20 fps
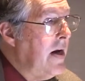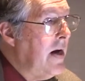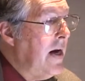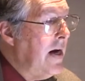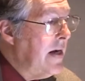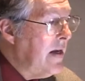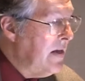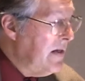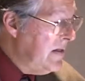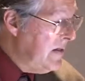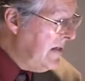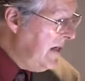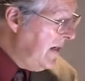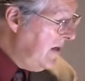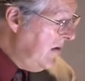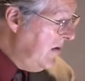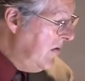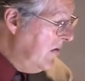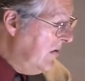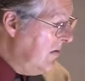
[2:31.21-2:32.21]
I can
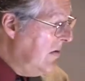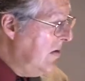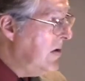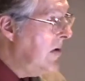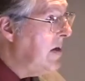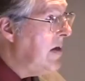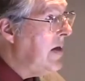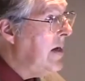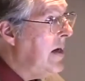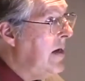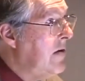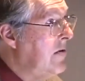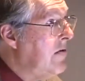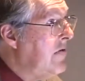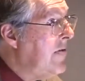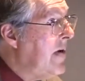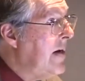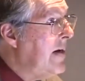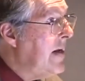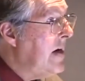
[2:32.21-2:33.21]
tell you, and you'll
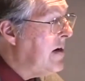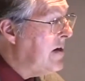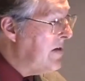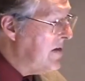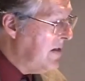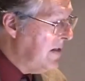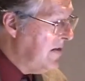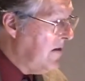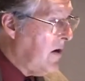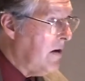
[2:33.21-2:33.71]
find out,